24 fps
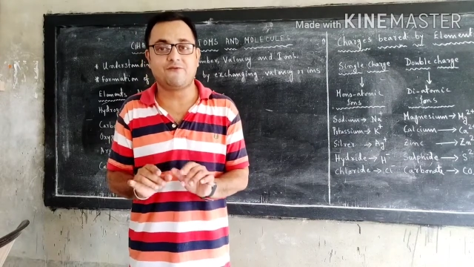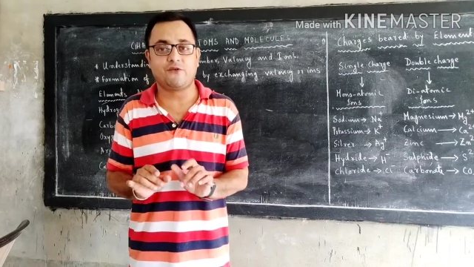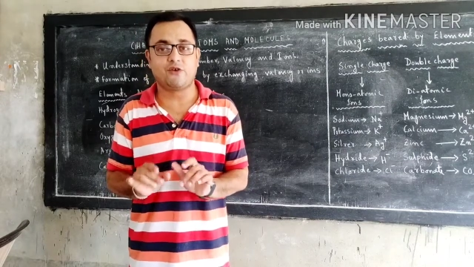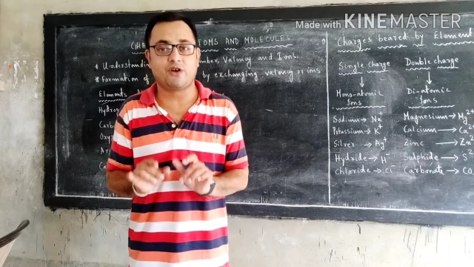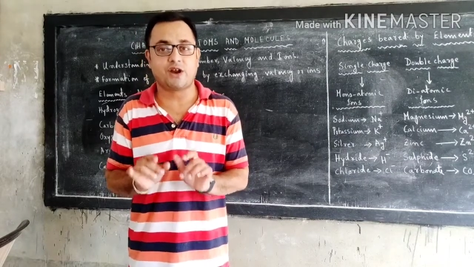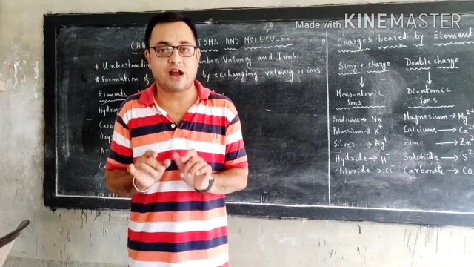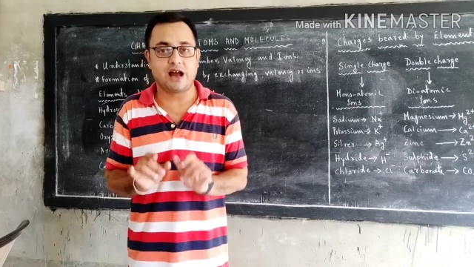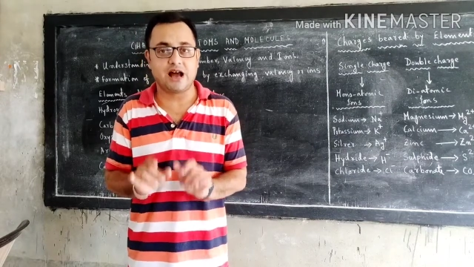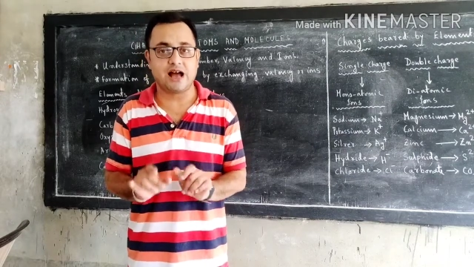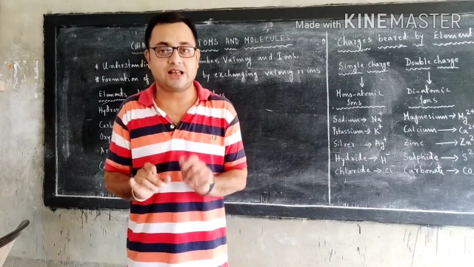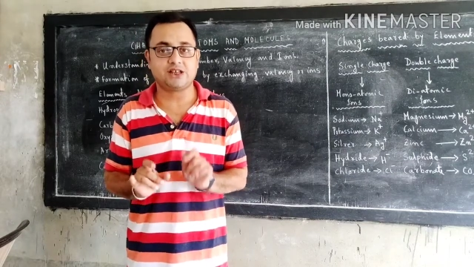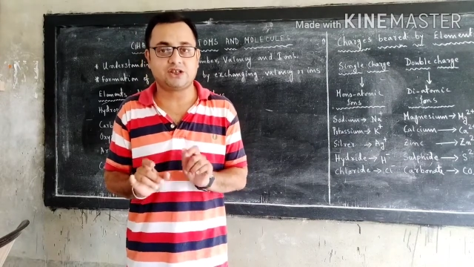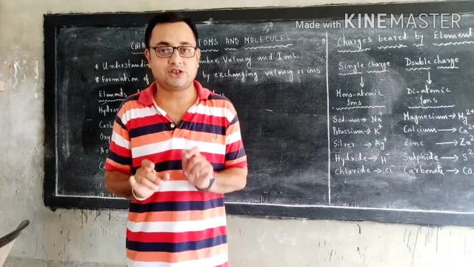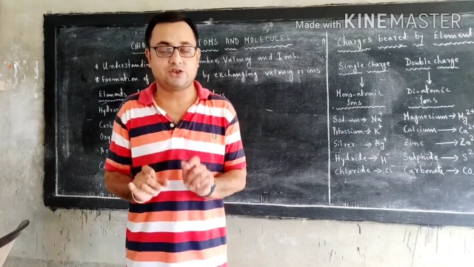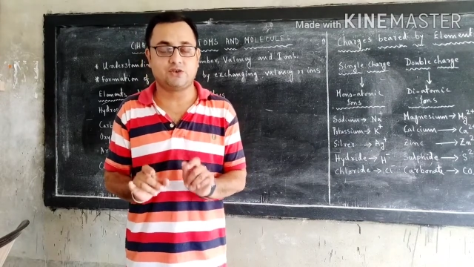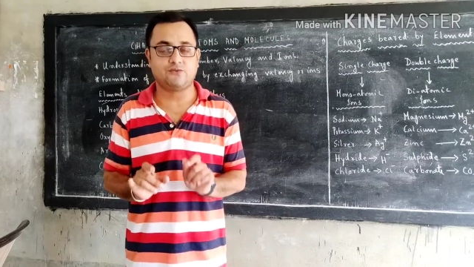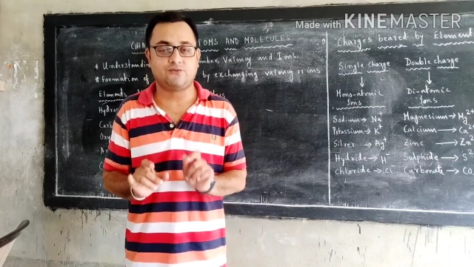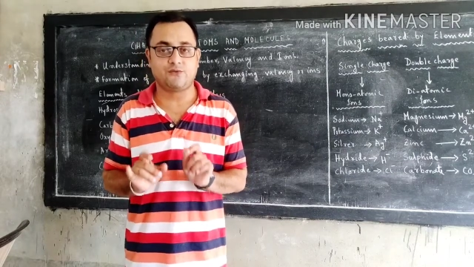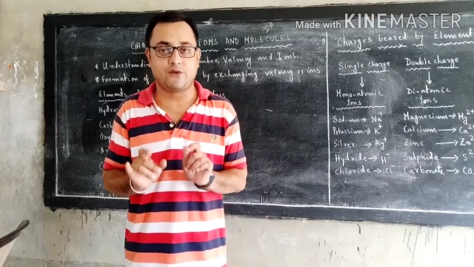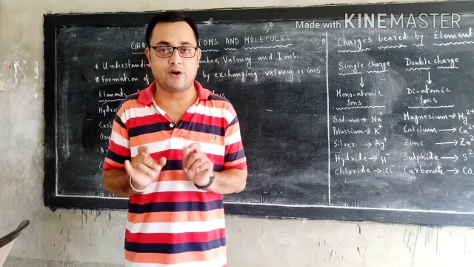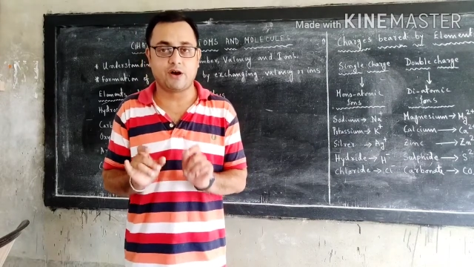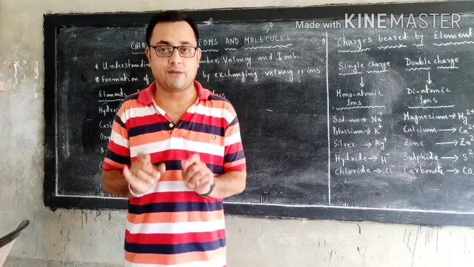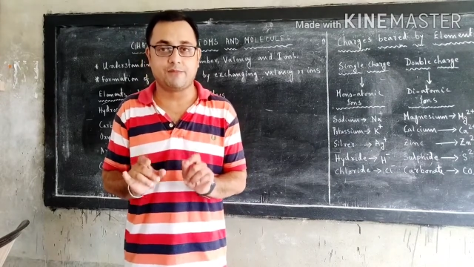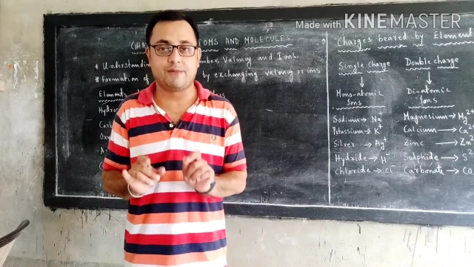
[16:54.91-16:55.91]
for us to
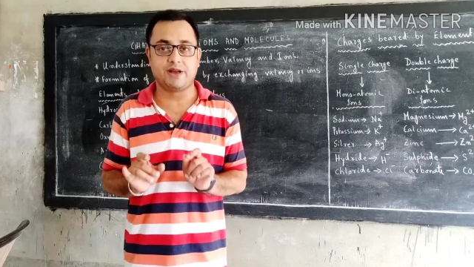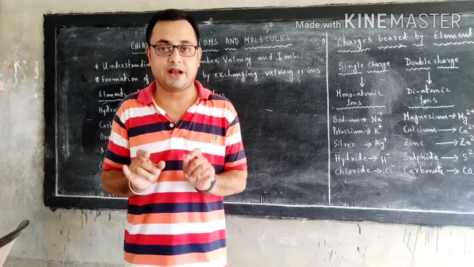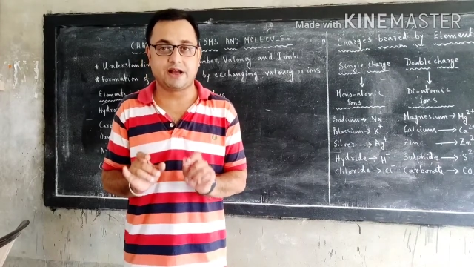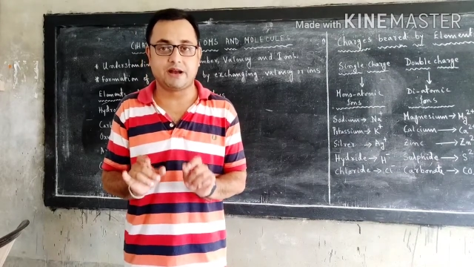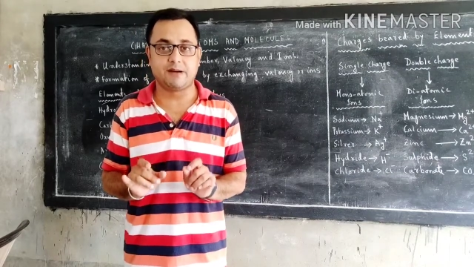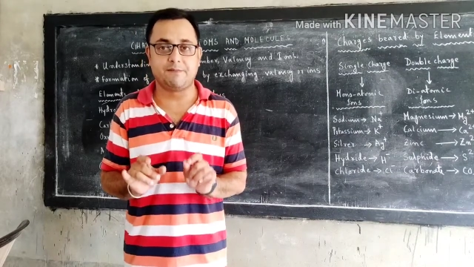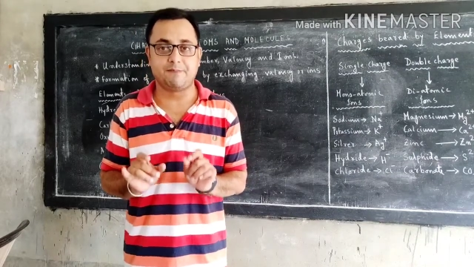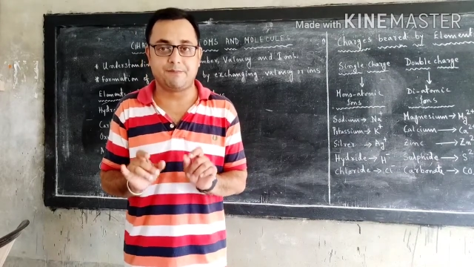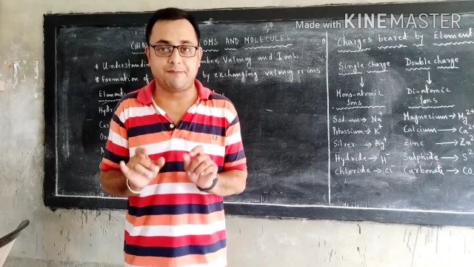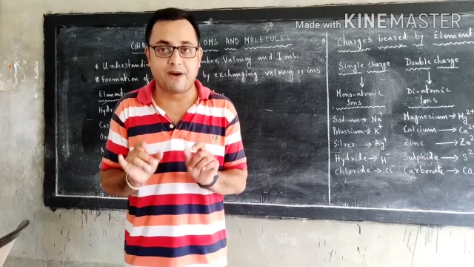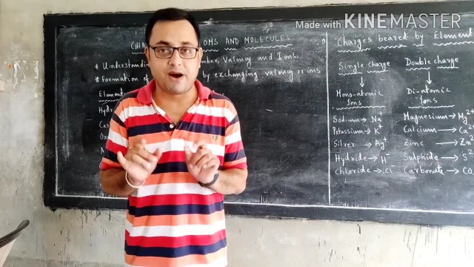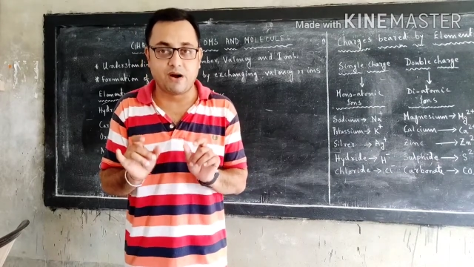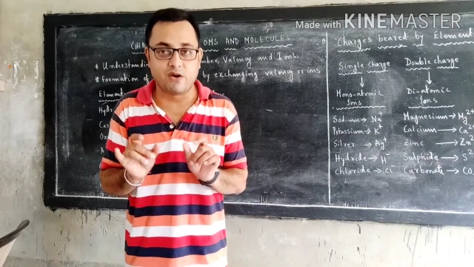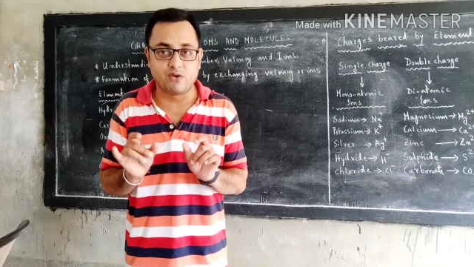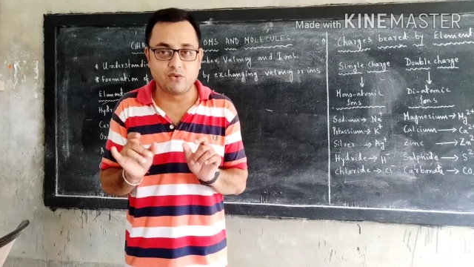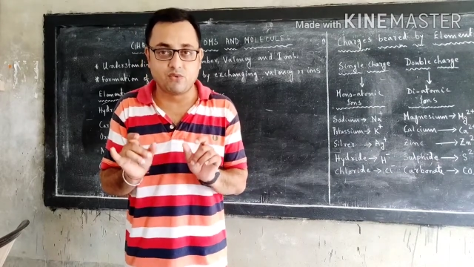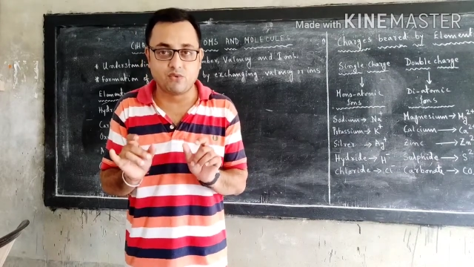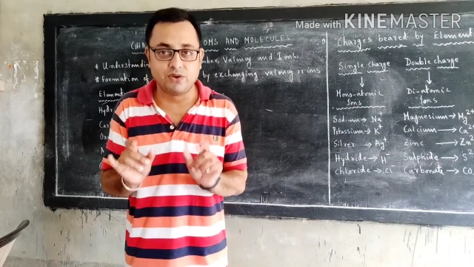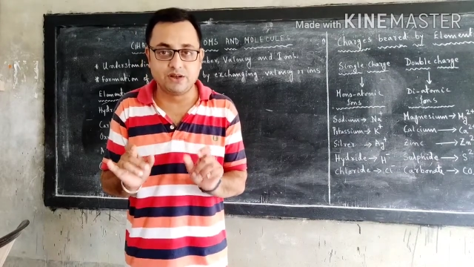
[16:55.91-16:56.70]
form a compound